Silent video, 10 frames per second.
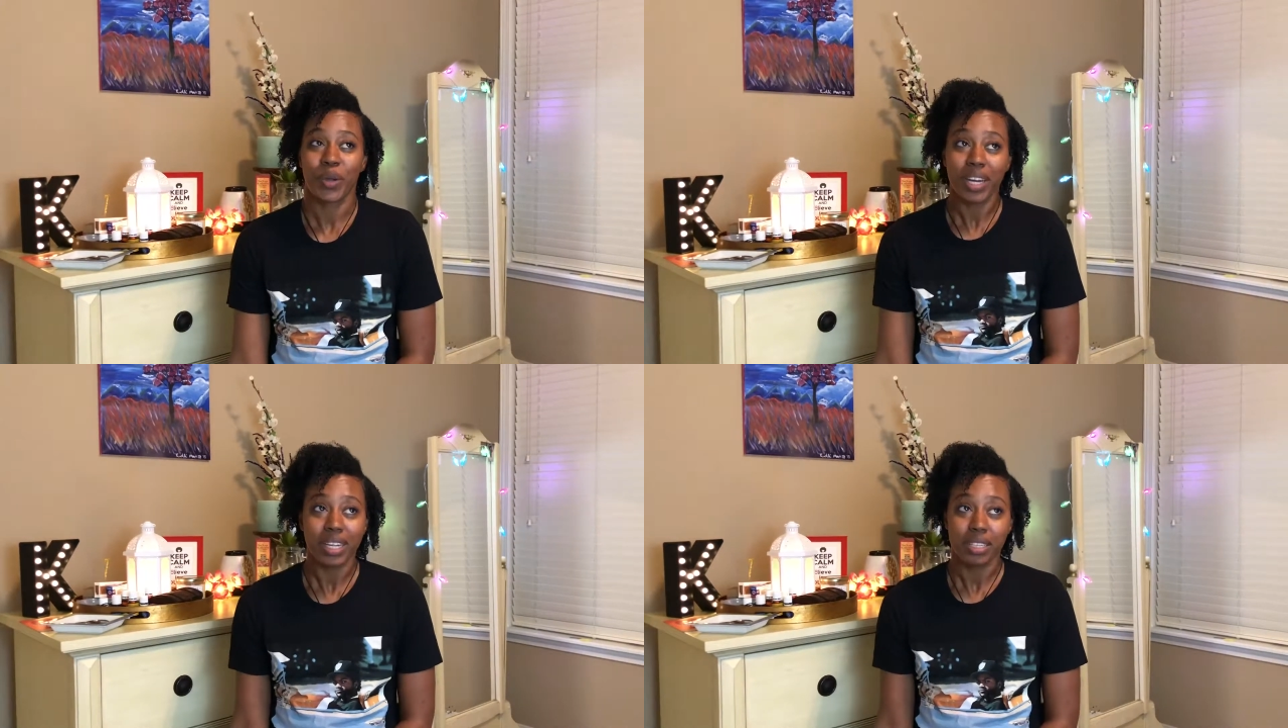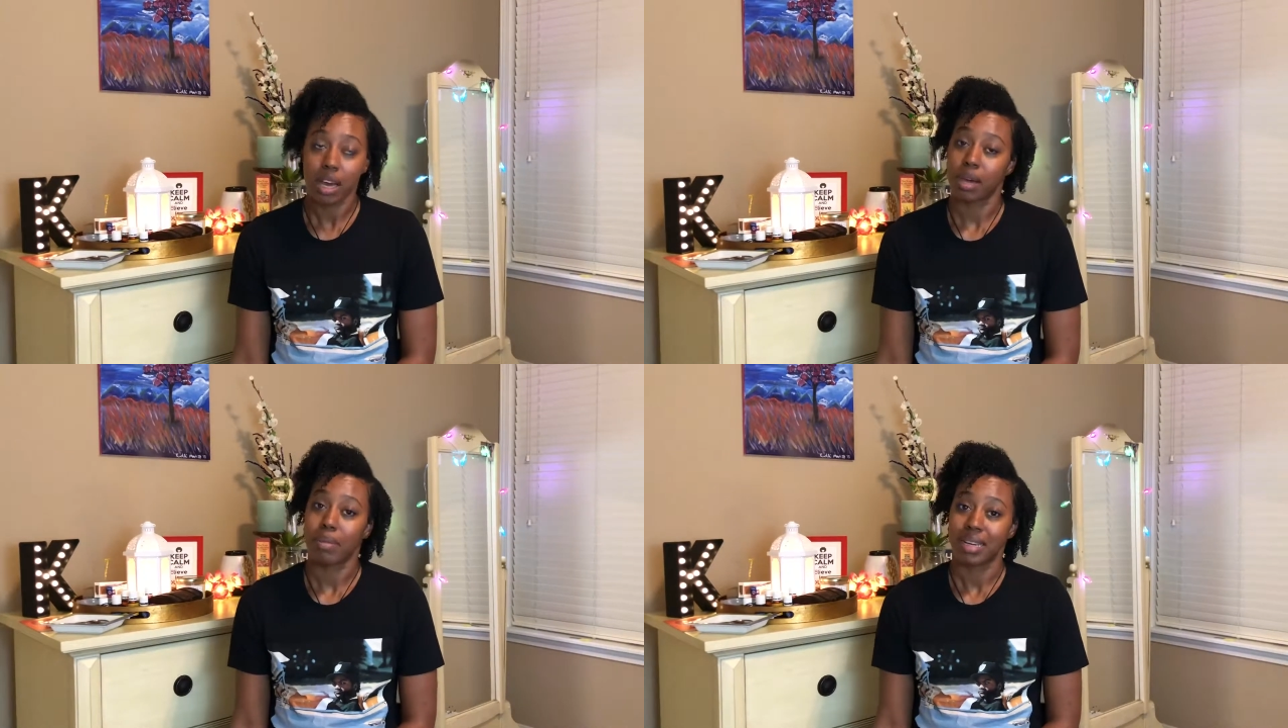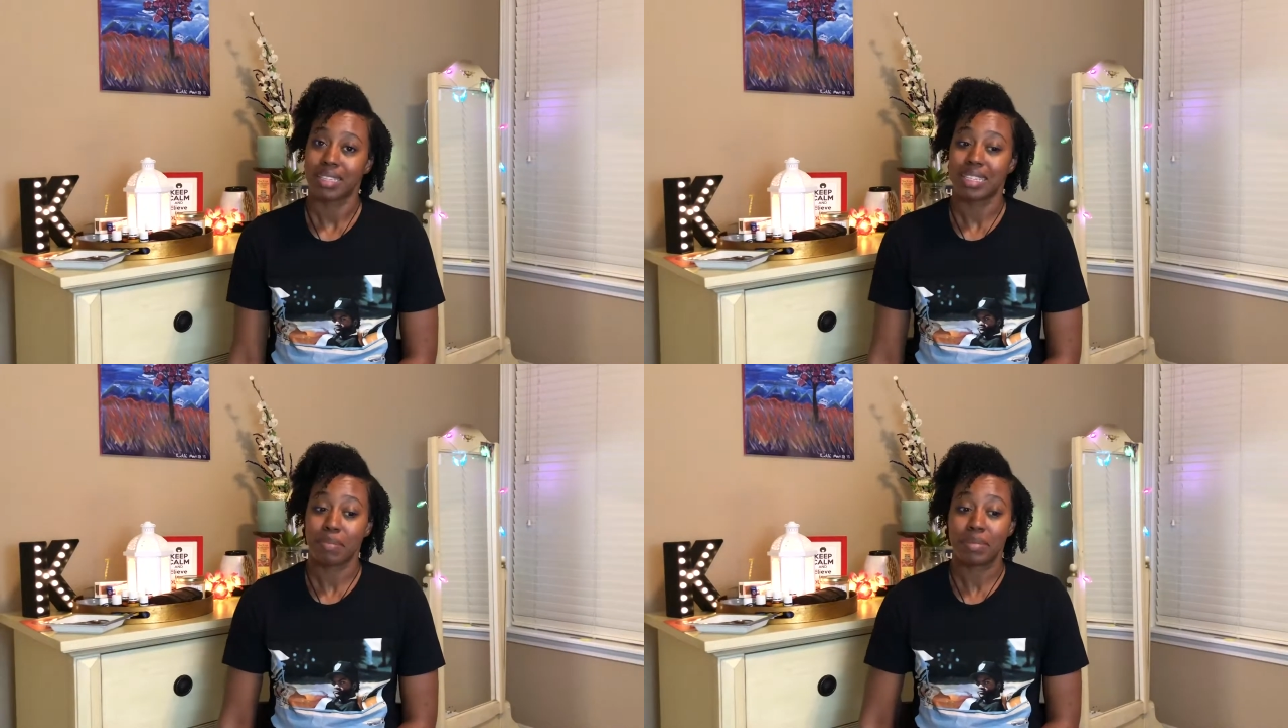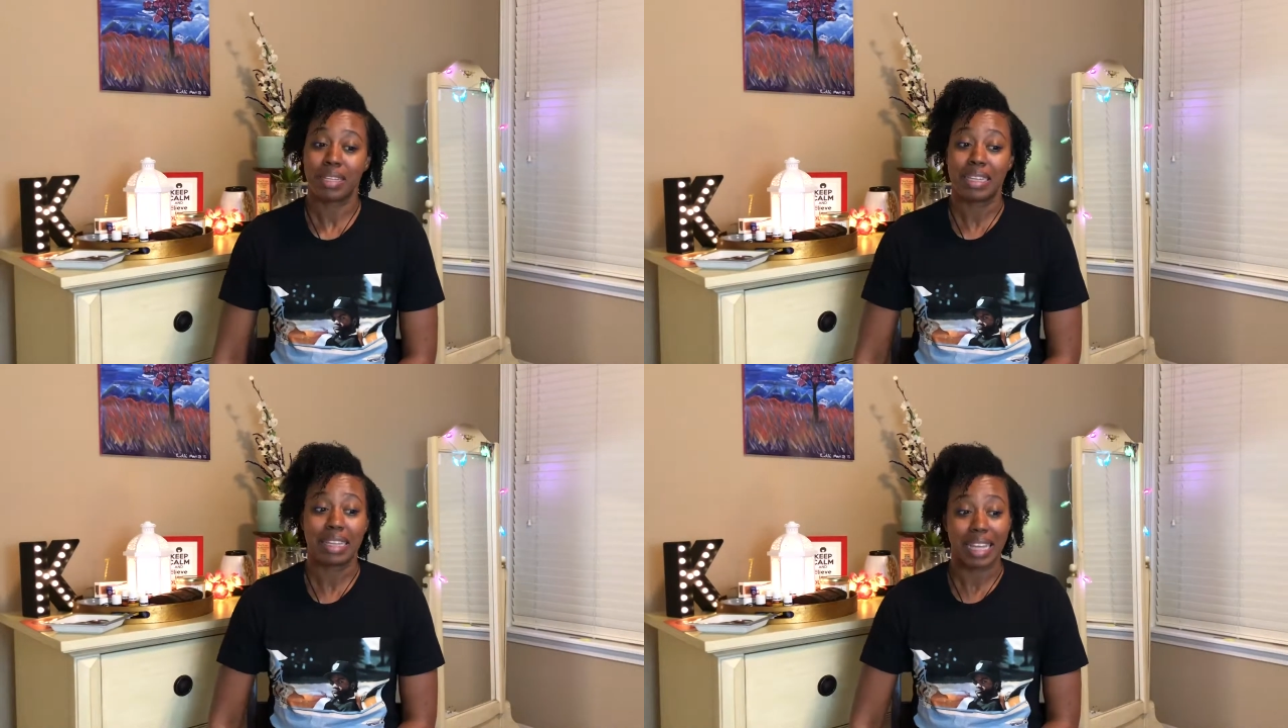we're going to talk about
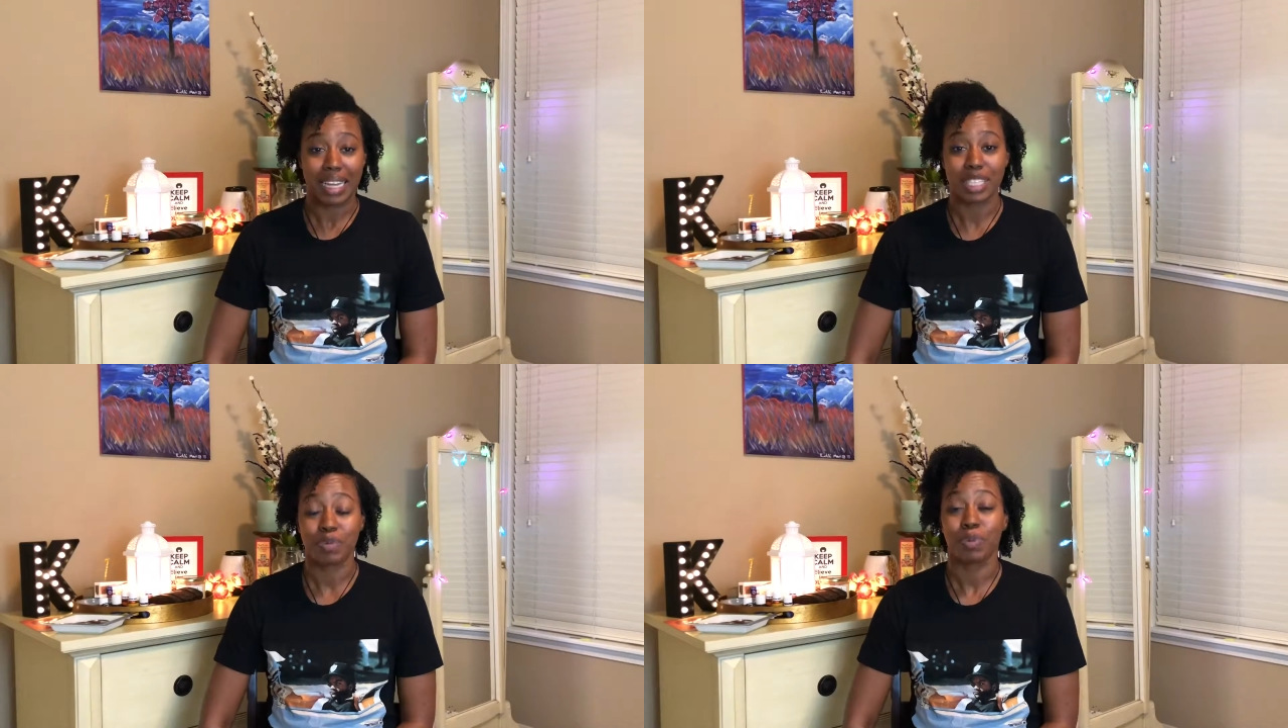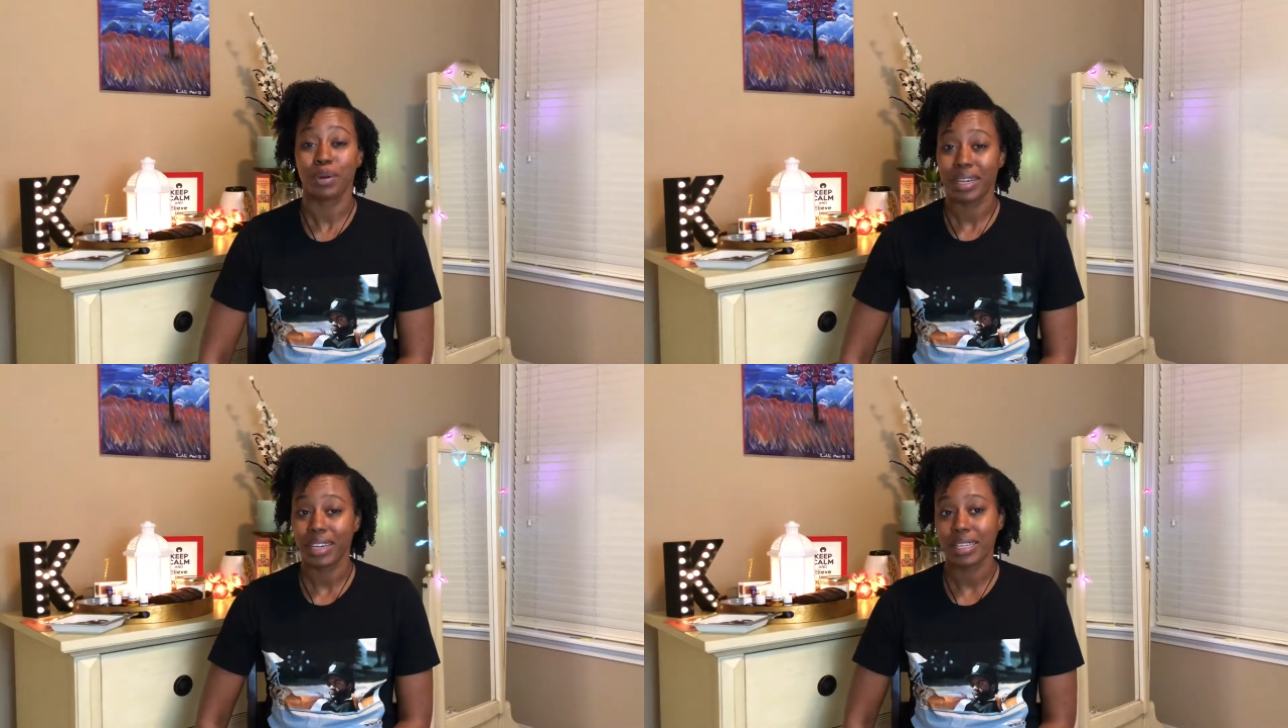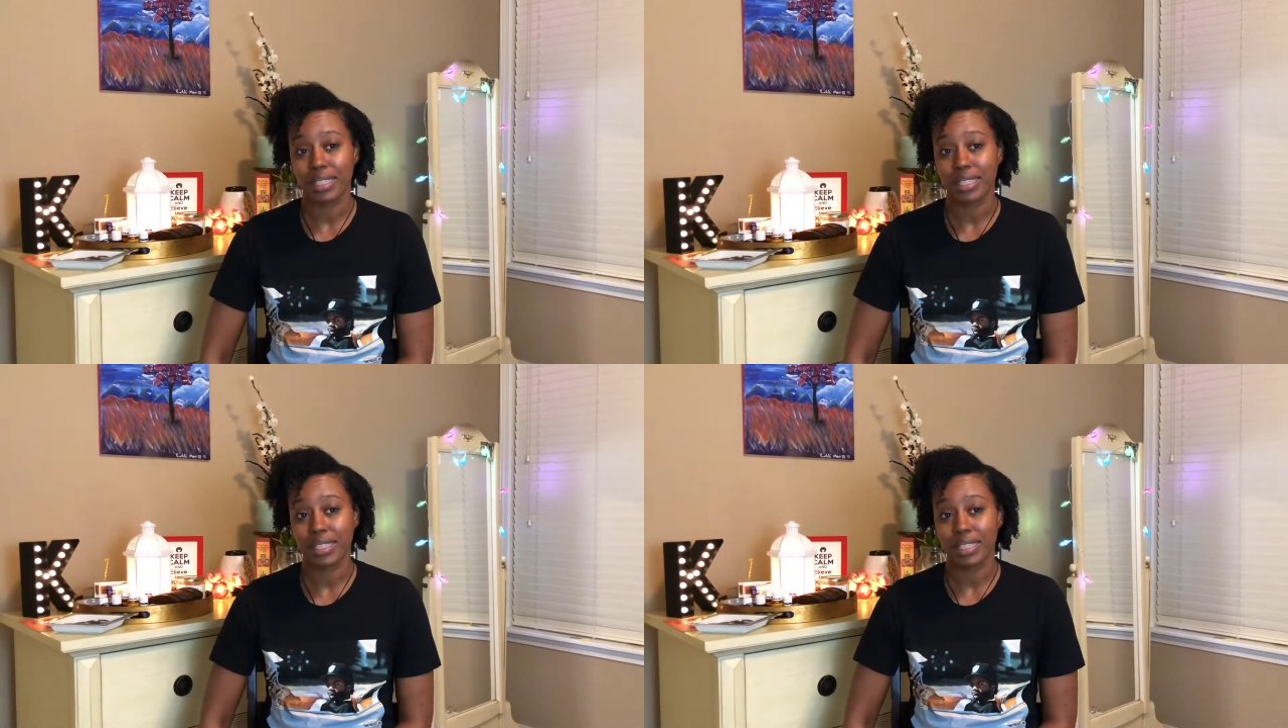something that's pretty